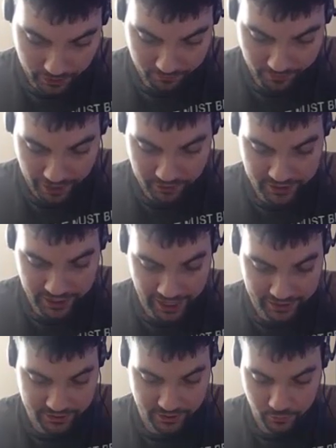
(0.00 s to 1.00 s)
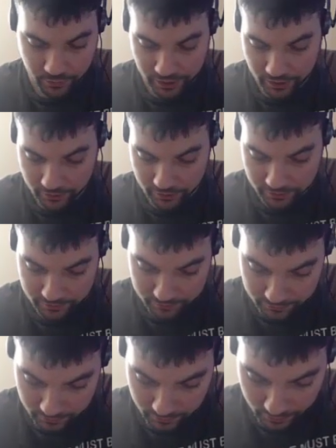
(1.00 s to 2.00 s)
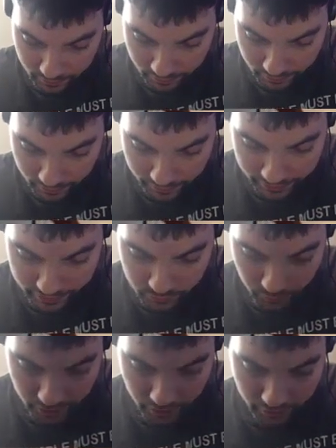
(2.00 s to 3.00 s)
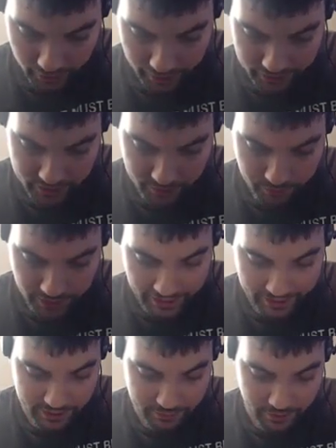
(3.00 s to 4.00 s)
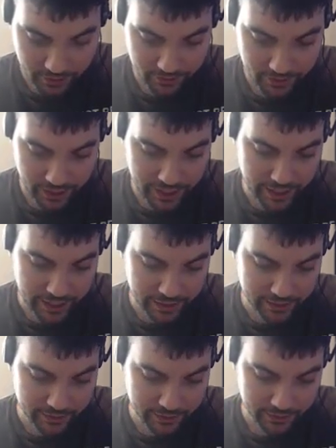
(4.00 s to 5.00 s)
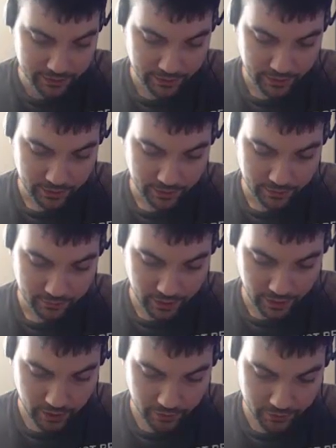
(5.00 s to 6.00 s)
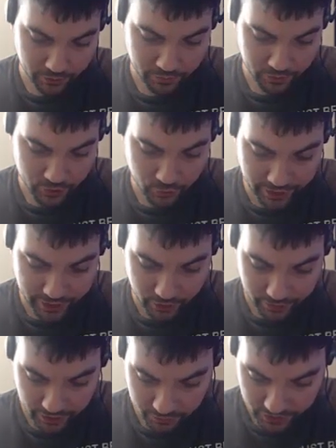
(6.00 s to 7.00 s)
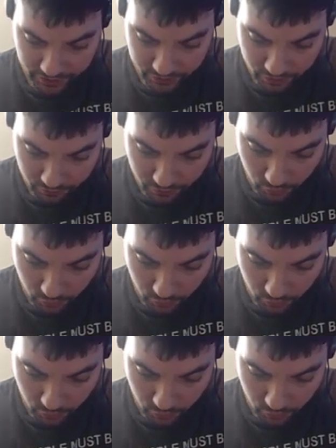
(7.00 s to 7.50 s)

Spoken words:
fountain has it as well as the blacksmith and the training grounds, which I don't know